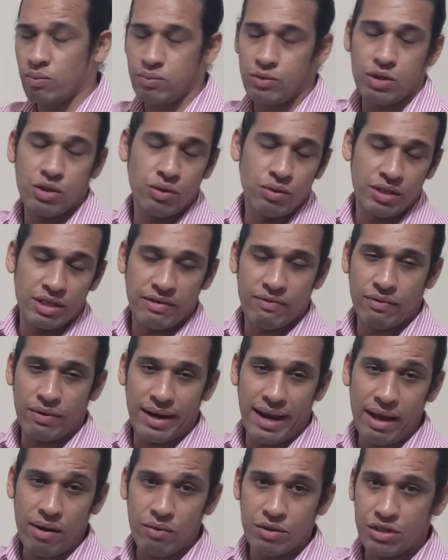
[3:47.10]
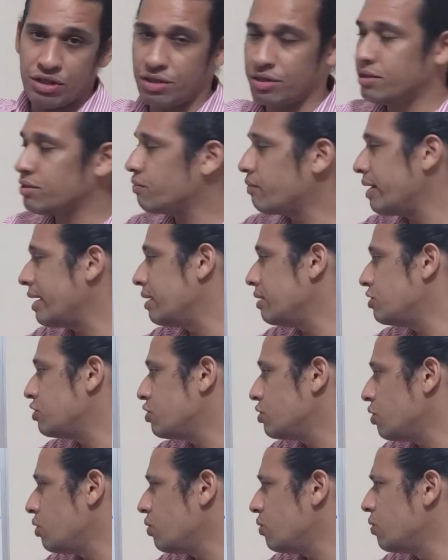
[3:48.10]
two different languages, right?
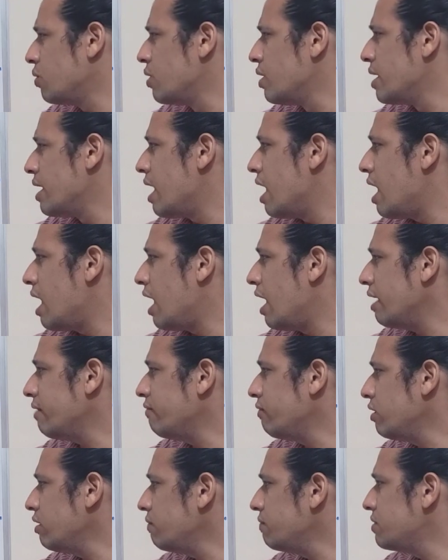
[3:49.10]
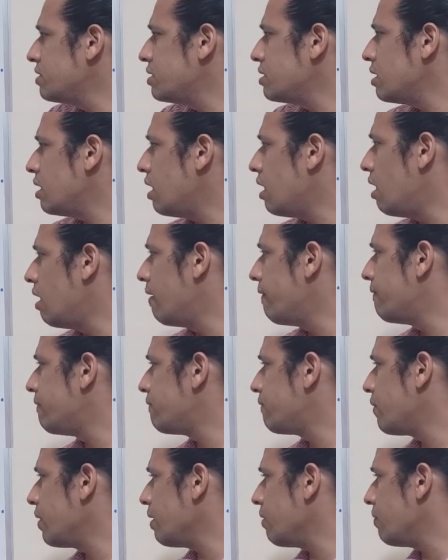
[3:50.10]
So adverbs of
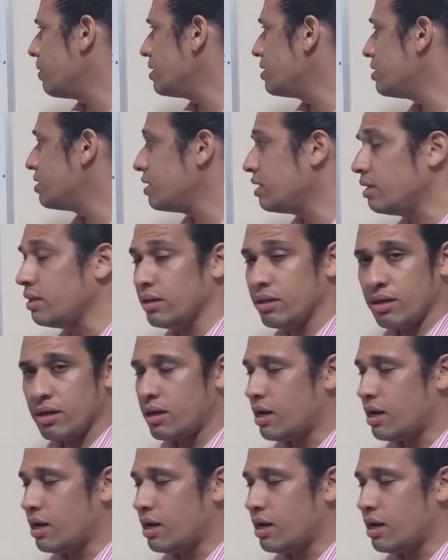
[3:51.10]
frequency,